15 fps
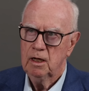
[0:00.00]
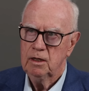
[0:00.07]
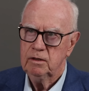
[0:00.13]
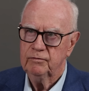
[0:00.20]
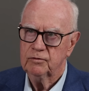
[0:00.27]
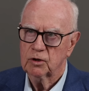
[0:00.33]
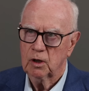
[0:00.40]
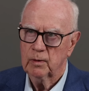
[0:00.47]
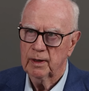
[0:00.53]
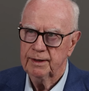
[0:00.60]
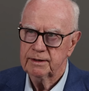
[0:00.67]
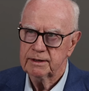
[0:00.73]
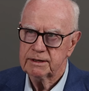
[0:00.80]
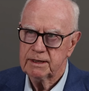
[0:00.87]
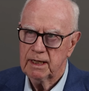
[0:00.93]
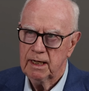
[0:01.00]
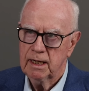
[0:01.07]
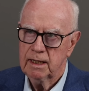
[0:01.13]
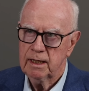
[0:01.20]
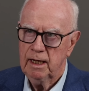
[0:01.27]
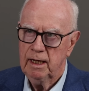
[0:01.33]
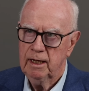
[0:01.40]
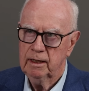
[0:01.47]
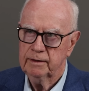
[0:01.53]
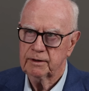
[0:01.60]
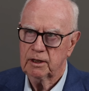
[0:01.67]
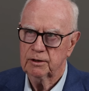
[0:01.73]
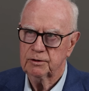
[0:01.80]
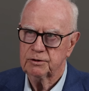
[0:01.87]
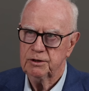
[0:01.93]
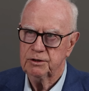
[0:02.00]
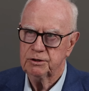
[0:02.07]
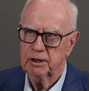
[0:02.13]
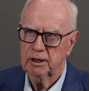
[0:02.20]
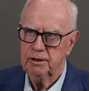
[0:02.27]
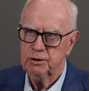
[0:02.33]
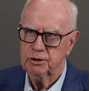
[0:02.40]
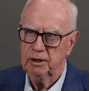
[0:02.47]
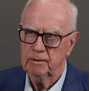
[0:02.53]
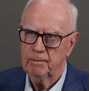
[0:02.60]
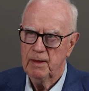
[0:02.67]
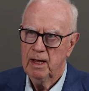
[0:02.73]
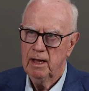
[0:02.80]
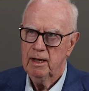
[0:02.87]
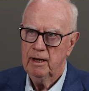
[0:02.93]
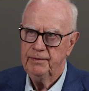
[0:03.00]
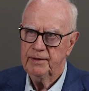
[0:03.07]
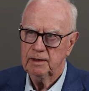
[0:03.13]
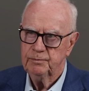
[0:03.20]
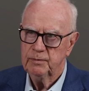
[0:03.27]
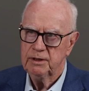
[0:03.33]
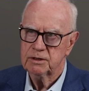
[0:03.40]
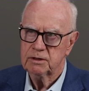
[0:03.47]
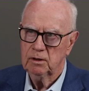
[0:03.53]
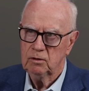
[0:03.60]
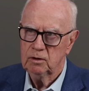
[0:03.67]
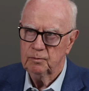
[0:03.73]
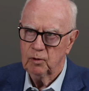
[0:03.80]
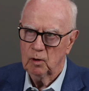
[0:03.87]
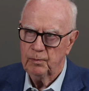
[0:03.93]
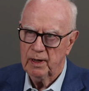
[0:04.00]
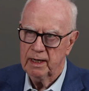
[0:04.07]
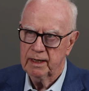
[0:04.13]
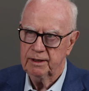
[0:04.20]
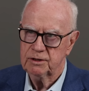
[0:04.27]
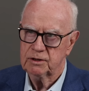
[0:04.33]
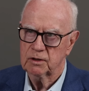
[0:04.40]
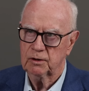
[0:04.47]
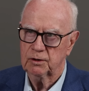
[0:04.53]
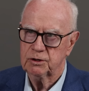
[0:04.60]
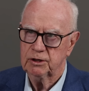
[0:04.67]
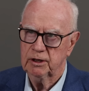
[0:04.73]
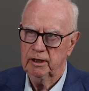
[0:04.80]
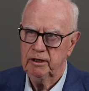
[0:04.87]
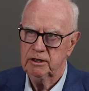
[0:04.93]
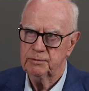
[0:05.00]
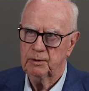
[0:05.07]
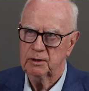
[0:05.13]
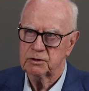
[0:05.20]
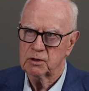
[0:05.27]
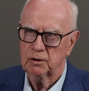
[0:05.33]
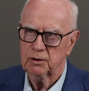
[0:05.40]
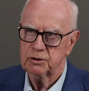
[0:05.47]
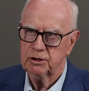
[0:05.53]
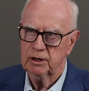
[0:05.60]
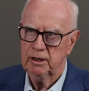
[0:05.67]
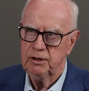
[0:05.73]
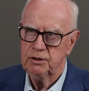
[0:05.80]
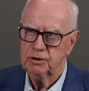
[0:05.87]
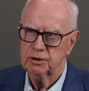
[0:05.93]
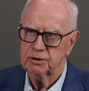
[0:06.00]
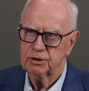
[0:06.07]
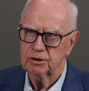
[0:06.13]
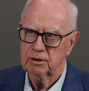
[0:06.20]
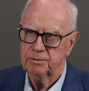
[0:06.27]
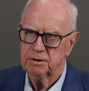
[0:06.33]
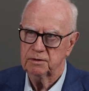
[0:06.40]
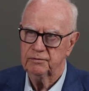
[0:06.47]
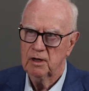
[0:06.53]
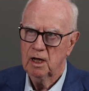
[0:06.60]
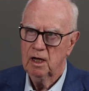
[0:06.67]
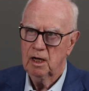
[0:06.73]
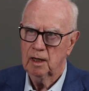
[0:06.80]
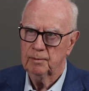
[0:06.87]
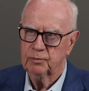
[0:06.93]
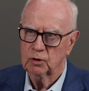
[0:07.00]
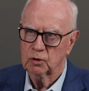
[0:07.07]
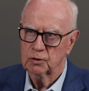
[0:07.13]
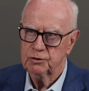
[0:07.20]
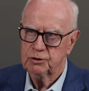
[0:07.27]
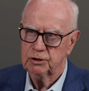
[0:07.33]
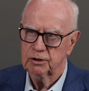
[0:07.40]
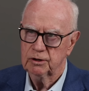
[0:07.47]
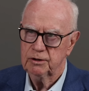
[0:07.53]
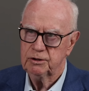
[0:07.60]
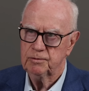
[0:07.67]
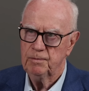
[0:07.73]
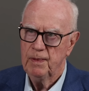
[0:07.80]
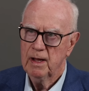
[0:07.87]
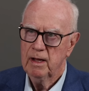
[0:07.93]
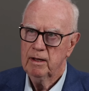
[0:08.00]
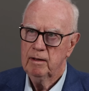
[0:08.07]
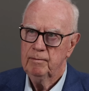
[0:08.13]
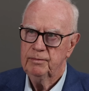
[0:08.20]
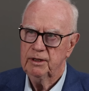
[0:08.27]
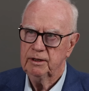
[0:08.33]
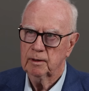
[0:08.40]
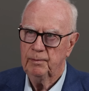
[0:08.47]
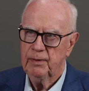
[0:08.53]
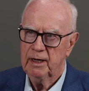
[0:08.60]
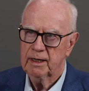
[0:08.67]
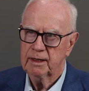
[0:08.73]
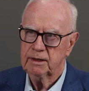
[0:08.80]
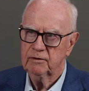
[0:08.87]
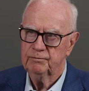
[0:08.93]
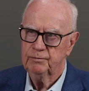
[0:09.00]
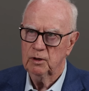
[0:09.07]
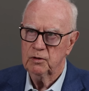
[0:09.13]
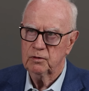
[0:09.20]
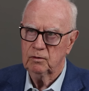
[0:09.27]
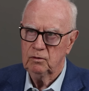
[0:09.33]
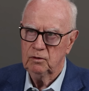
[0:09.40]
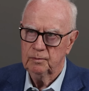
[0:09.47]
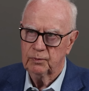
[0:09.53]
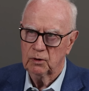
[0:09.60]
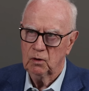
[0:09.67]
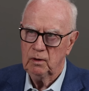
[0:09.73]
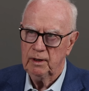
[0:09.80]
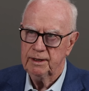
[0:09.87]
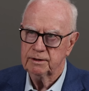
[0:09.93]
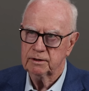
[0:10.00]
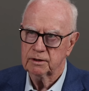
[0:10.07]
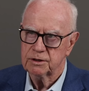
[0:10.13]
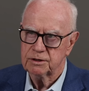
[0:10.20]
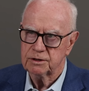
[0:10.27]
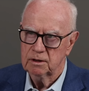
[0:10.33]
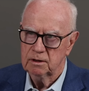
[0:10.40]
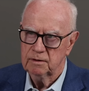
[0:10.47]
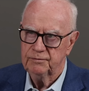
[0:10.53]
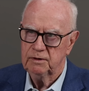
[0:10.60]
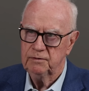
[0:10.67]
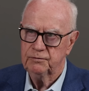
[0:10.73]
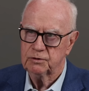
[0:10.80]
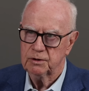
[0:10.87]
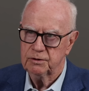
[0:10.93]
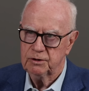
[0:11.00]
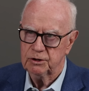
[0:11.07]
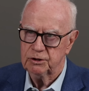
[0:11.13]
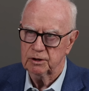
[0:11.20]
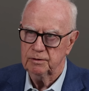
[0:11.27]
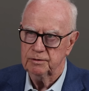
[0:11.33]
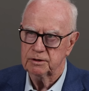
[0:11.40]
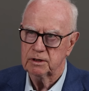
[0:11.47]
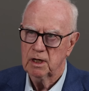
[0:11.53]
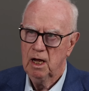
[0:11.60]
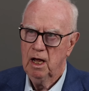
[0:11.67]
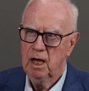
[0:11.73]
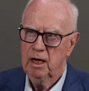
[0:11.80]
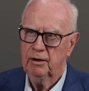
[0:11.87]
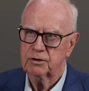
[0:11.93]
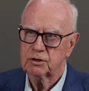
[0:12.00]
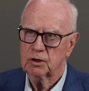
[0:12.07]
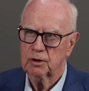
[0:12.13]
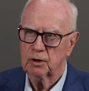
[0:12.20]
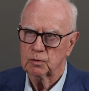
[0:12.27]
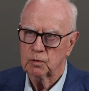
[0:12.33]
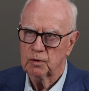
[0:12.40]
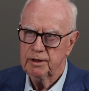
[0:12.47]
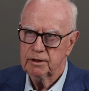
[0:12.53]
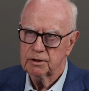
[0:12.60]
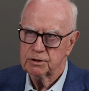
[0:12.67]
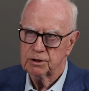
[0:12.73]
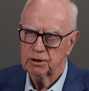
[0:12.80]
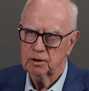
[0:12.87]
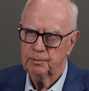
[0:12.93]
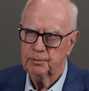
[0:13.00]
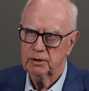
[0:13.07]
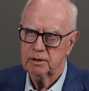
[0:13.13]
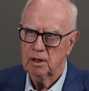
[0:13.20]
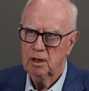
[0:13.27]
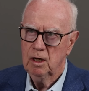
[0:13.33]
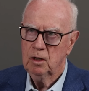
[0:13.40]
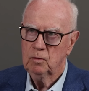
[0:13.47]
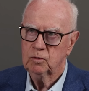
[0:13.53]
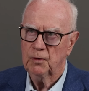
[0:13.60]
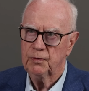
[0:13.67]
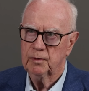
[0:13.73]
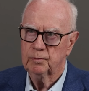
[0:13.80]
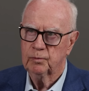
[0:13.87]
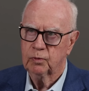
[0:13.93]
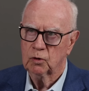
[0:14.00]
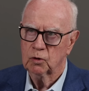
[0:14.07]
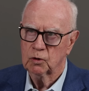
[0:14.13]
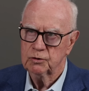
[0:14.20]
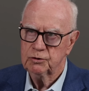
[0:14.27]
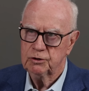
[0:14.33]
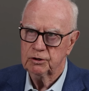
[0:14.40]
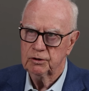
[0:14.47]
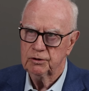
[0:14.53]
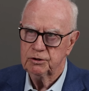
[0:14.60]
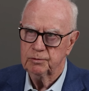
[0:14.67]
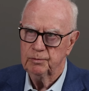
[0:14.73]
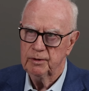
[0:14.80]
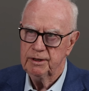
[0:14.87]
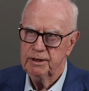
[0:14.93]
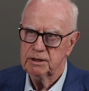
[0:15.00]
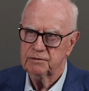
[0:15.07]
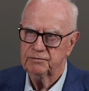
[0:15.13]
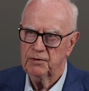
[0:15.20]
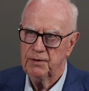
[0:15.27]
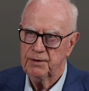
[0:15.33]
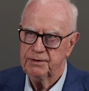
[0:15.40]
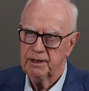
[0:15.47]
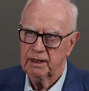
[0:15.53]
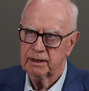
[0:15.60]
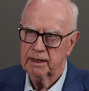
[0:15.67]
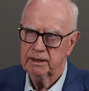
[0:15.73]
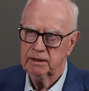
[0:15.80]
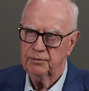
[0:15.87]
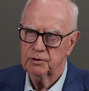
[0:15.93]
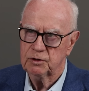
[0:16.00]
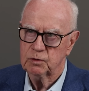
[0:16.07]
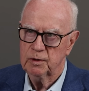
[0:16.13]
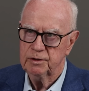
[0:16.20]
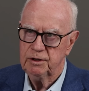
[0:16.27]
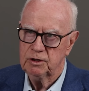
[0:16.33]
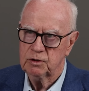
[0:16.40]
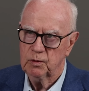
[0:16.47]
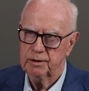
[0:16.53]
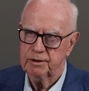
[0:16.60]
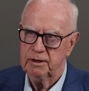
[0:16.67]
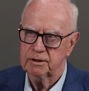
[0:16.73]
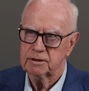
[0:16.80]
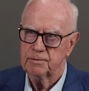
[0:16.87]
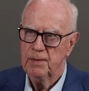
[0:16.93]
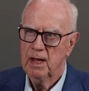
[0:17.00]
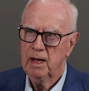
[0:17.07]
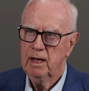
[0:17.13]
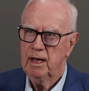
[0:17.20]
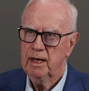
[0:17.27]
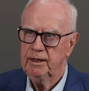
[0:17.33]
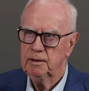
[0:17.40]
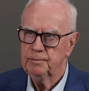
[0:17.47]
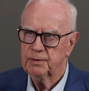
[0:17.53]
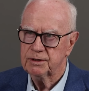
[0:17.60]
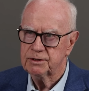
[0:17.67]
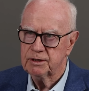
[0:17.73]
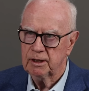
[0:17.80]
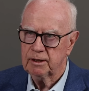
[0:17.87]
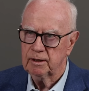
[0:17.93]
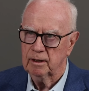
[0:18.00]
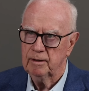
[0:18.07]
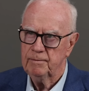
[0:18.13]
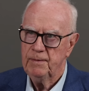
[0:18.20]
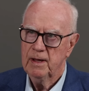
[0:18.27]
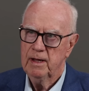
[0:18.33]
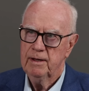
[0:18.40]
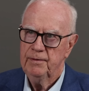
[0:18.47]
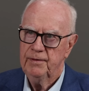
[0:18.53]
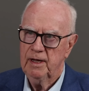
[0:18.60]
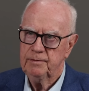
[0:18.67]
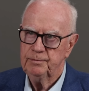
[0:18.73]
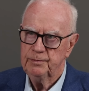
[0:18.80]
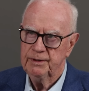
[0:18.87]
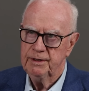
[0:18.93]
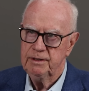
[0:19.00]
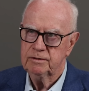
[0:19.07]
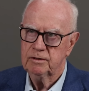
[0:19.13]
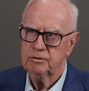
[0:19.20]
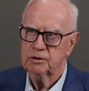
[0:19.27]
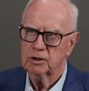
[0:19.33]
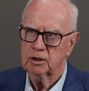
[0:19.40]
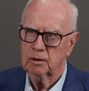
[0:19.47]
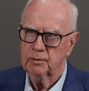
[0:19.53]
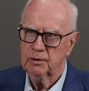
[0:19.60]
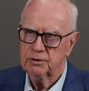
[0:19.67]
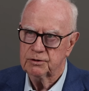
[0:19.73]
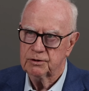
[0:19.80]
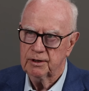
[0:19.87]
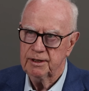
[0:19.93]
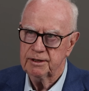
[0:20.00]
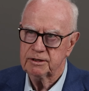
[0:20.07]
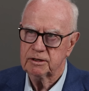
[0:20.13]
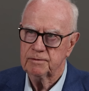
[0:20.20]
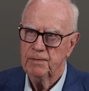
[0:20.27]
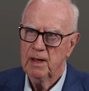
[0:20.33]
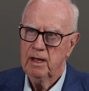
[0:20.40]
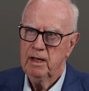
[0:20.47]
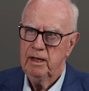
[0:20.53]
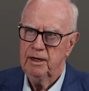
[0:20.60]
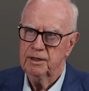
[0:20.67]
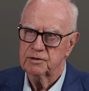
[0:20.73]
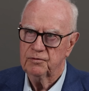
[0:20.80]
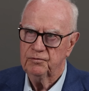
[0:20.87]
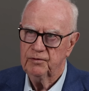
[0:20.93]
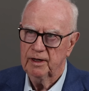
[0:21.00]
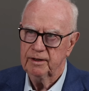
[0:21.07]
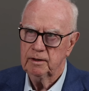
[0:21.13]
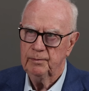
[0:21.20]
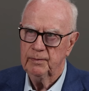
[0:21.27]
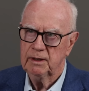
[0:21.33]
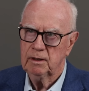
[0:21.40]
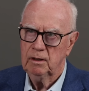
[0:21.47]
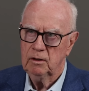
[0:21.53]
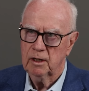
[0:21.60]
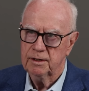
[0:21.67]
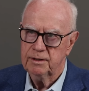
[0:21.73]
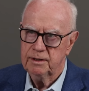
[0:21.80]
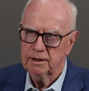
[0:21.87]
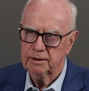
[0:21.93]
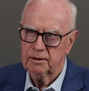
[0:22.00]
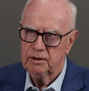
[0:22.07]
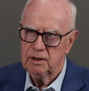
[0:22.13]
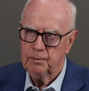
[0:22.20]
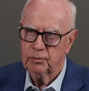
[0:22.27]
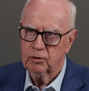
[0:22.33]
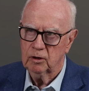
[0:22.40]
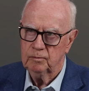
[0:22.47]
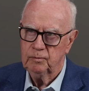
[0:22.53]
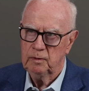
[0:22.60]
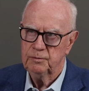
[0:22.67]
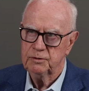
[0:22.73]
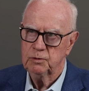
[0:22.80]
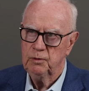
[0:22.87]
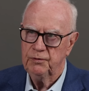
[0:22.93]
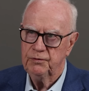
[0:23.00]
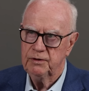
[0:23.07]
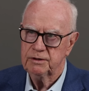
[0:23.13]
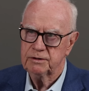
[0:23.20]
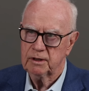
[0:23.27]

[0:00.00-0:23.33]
You've got to understand how the country's changing, and that means the Liberal Party's got to change, but it's got to change in terms of a broad church, being a party of both liberal and conservative traditions, and it's got to reinterpret what the broad church means for the decade of the 2020s. And in particular, that means it's got to address its fundamental identity problems with this